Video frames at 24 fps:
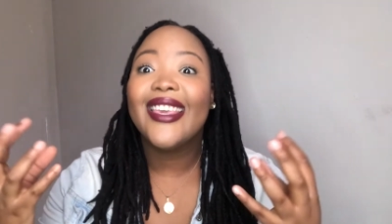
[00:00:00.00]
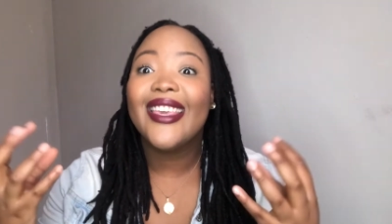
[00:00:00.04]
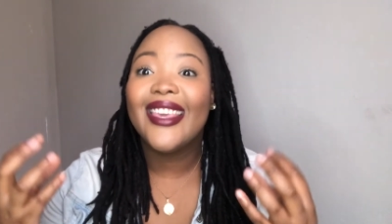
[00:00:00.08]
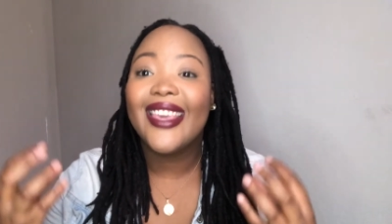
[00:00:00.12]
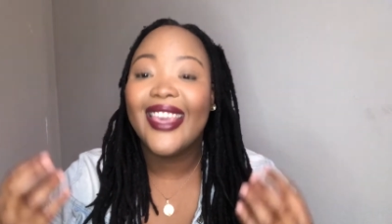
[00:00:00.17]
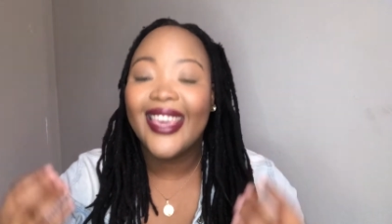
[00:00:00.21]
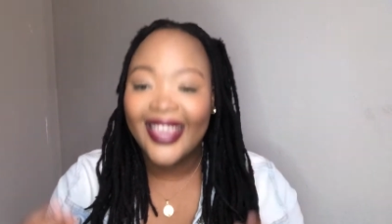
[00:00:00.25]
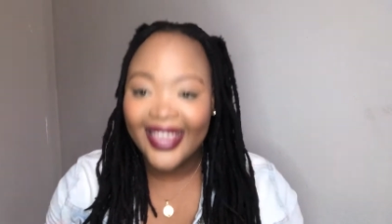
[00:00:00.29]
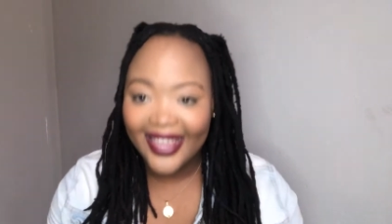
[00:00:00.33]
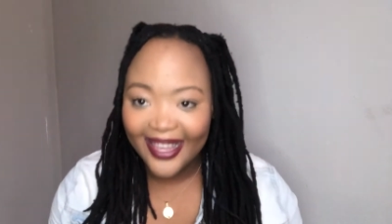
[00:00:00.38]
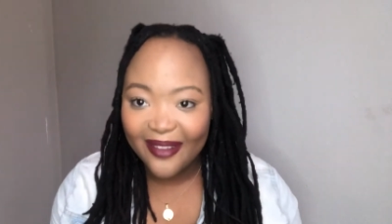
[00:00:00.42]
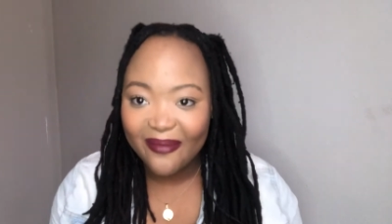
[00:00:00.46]

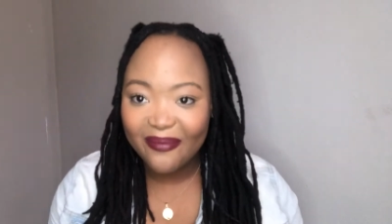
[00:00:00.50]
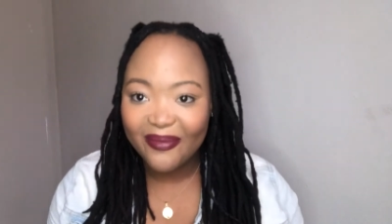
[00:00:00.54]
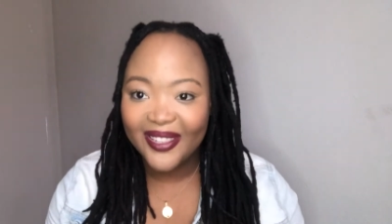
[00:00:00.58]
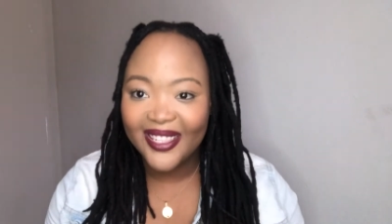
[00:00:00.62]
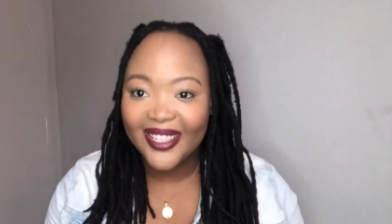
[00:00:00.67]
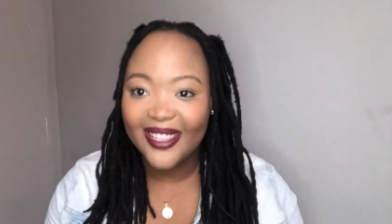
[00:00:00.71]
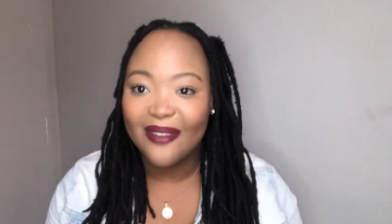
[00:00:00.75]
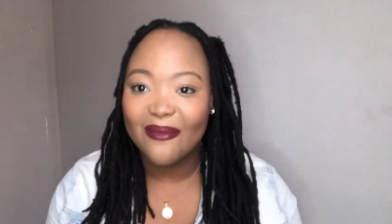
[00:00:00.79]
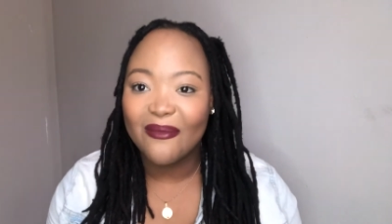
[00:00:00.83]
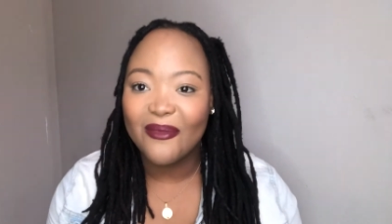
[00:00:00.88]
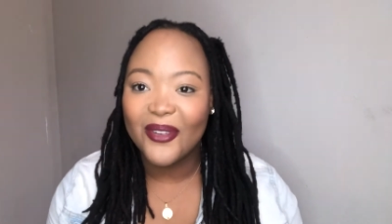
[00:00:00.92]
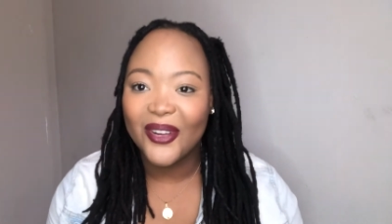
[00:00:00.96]
keeps
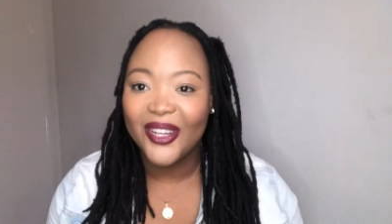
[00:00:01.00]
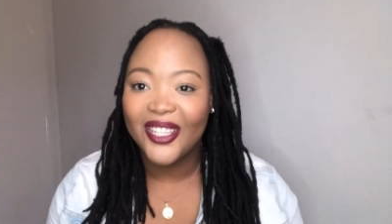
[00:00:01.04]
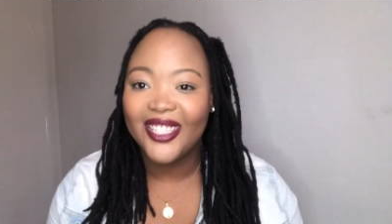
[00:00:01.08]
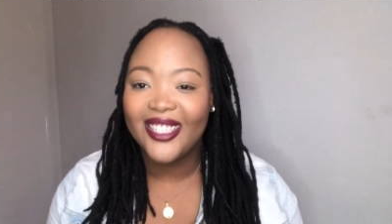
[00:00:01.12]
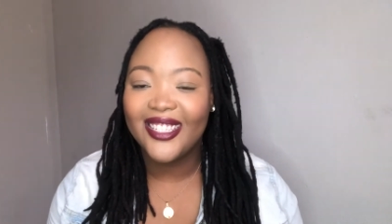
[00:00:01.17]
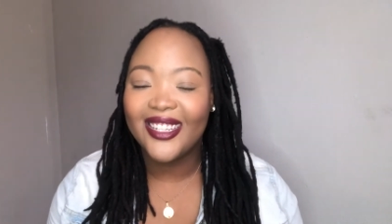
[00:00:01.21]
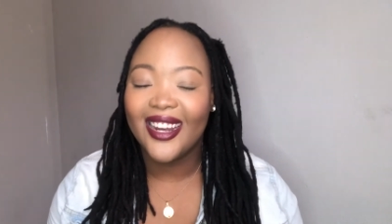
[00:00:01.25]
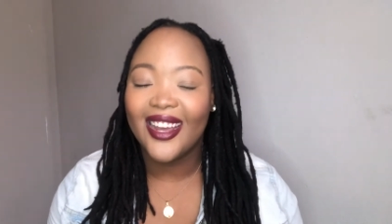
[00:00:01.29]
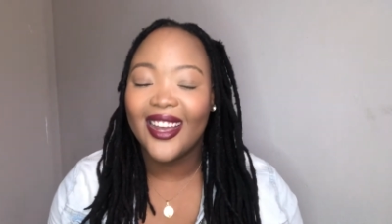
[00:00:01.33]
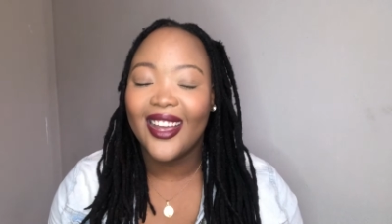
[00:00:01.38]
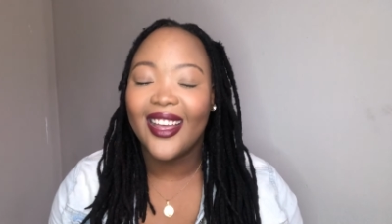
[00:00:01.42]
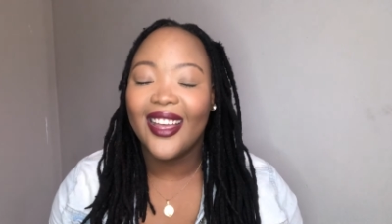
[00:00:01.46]
the
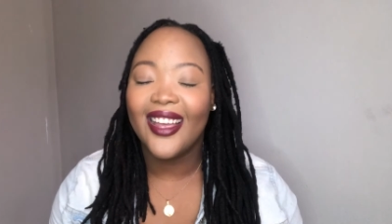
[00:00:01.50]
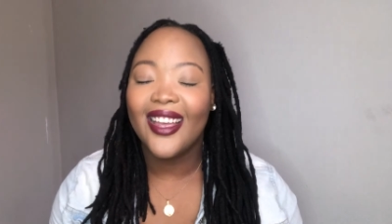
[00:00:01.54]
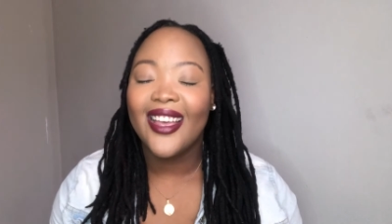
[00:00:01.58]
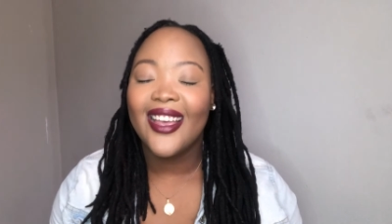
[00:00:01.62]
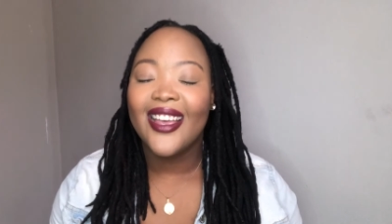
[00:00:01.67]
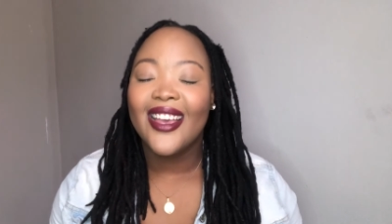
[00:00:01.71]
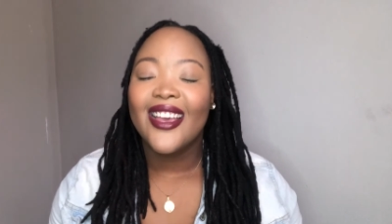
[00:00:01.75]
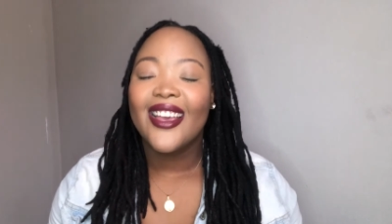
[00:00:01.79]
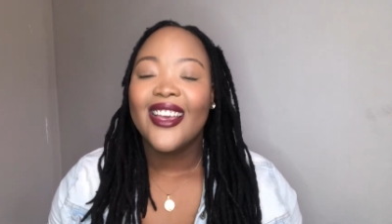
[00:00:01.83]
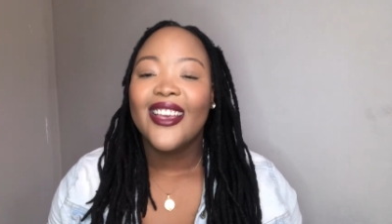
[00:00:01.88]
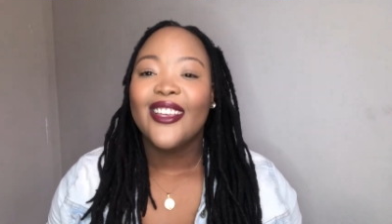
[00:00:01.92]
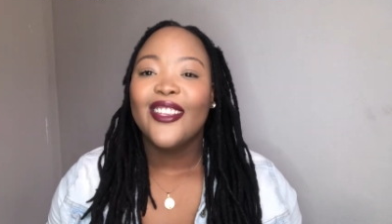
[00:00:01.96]
moisture.
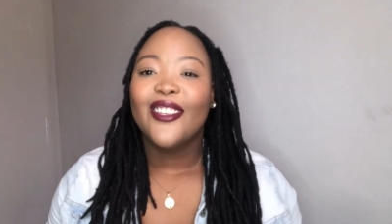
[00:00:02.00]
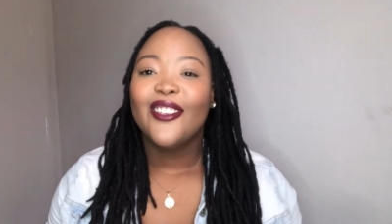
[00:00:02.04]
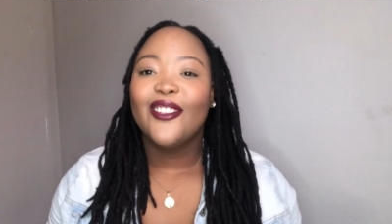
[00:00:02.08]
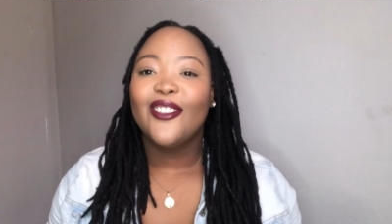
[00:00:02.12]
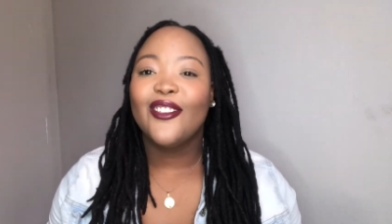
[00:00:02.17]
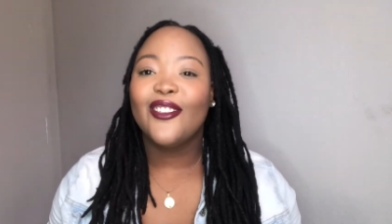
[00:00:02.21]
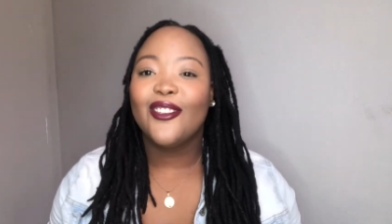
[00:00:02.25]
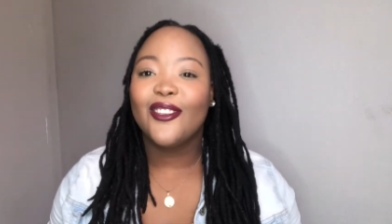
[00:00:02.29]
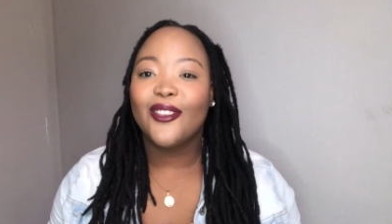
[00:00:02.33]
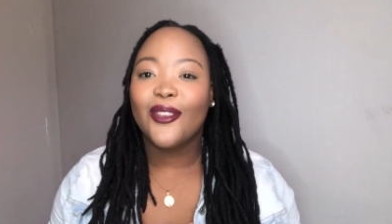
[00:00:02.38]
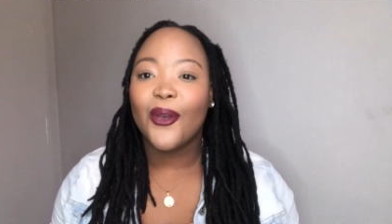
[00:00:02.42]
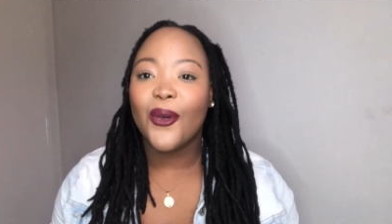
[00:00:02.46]

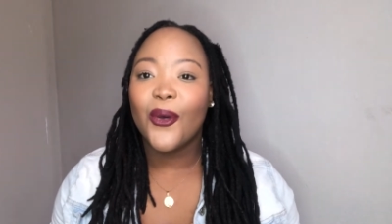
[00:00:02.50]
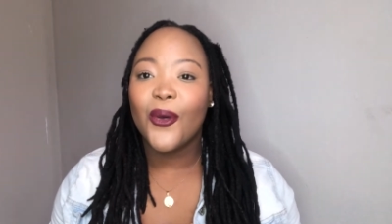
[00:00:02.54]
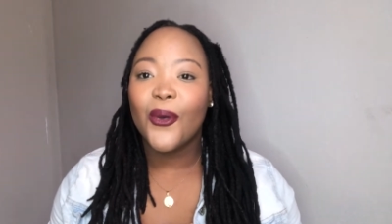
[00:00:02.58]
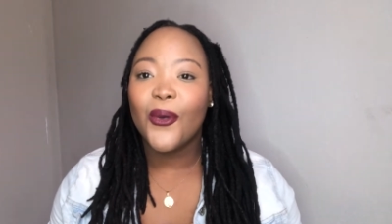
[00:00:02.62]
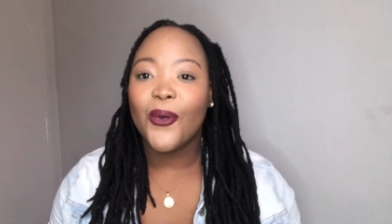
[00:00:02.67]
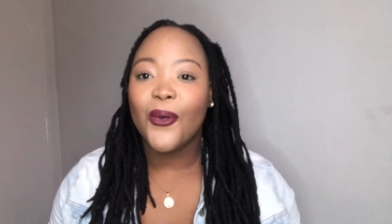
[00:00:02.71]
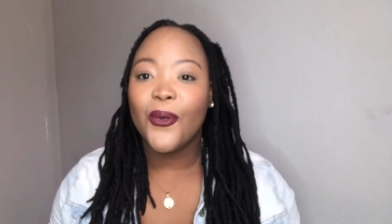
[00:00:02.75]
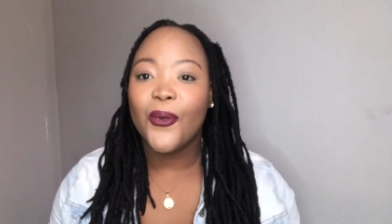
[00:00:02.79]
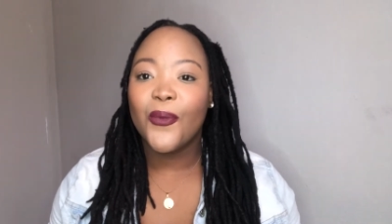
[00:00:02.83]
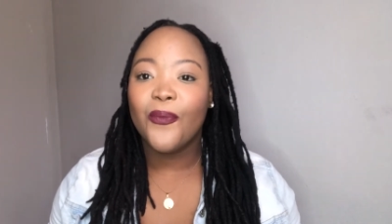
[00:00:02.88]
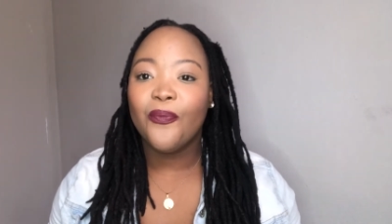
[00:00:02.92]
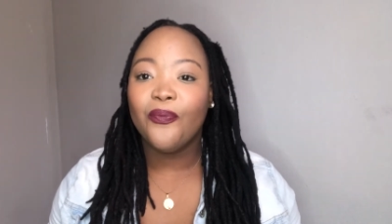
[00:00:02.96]

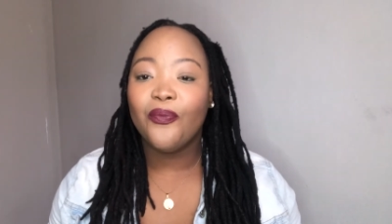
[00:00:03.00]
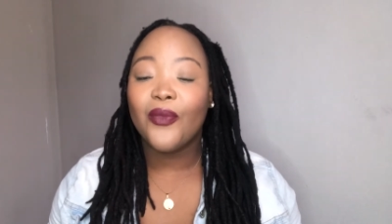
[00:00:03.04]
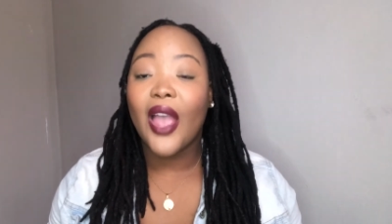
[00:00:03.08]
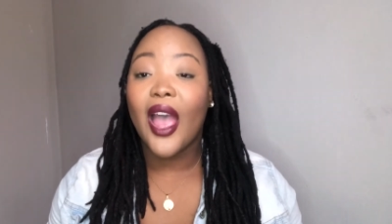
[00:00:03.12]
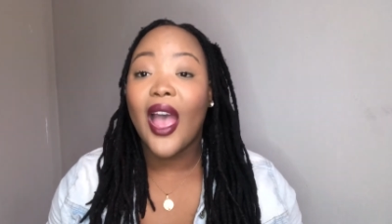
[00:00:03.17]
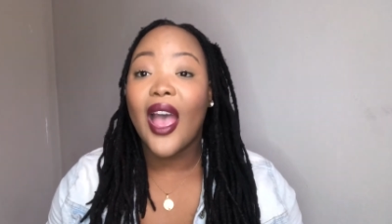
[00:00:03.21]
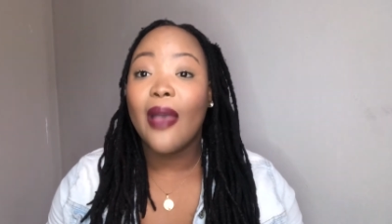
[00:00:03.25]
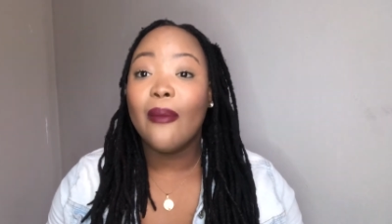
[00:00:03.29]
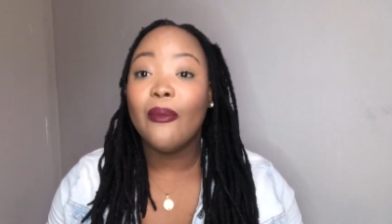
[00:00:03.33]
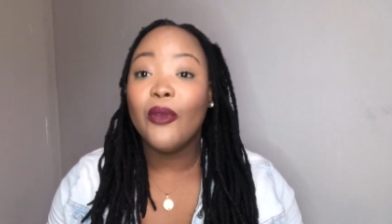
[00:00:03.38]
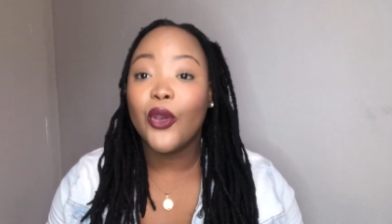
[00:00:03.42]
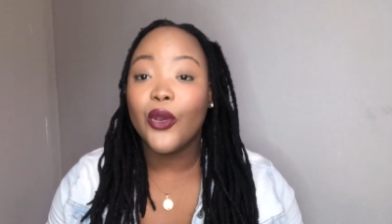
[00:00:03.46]
So
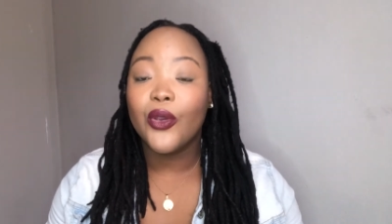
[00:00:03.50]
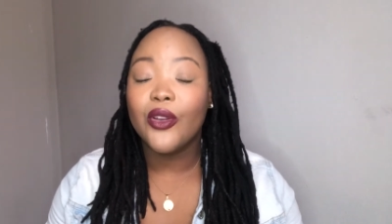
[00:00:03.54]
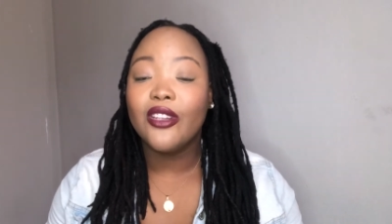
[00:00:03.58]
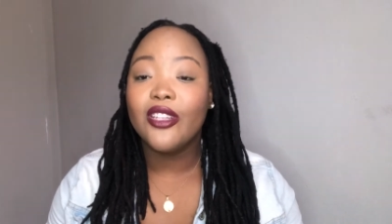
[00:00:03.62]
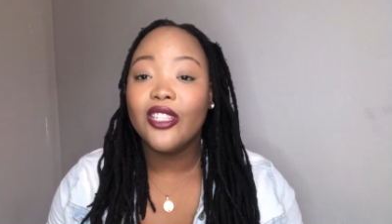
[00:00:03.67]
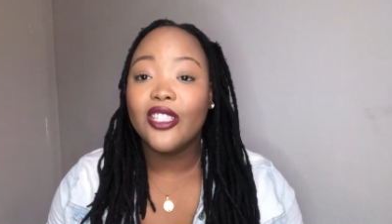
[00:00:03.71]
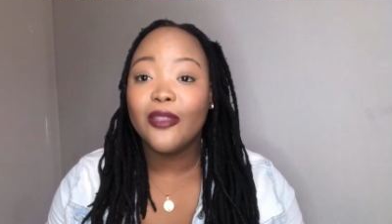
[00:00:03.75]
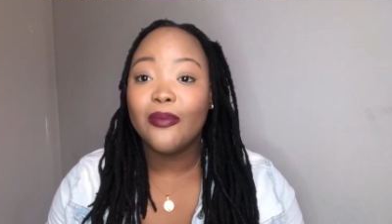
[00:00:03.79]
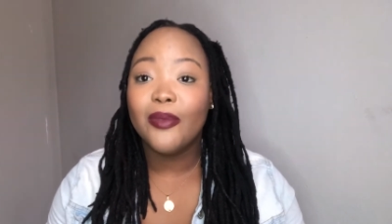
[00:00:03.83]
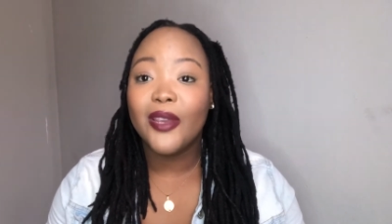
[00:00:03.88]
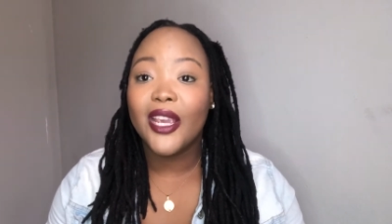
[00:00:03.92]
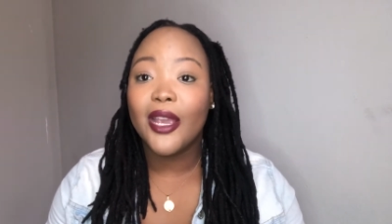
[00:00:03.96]
I'm going to
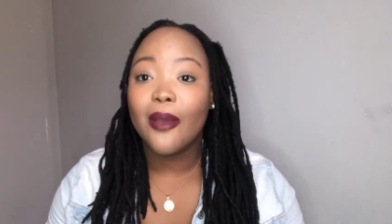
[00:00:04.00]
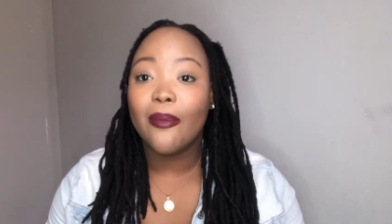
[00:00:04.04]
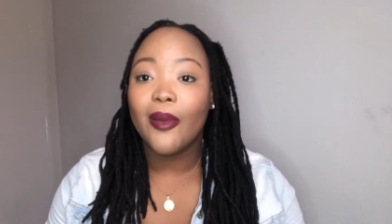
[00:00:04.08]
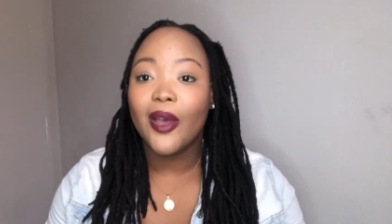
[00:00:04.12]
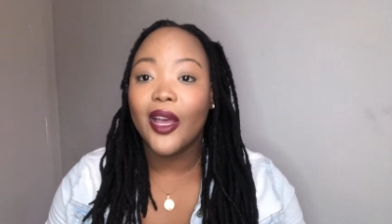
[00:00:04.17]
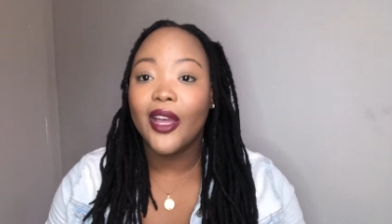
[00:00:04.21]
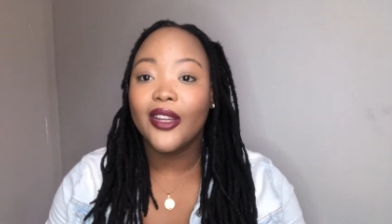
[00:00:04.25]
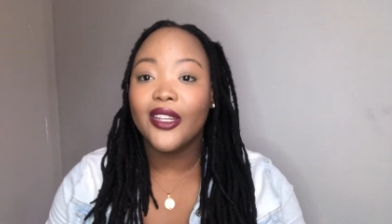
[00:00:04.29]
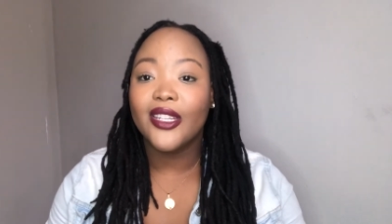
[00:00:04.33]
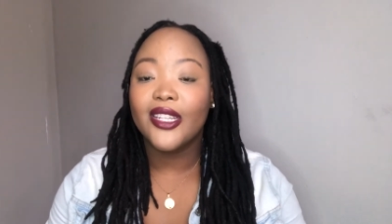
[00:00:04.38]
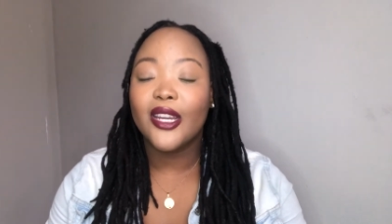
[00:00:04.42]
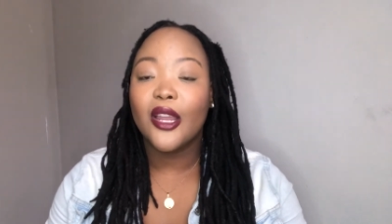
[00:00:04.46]
speak
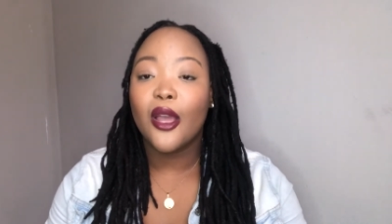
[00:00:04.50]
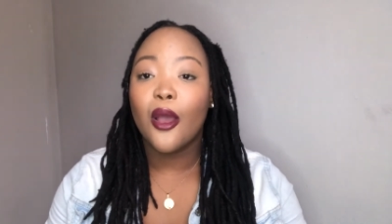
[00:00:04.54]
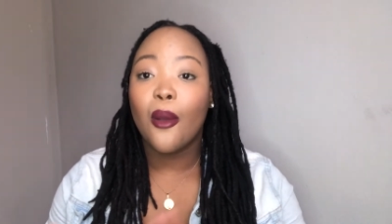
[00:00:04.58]
about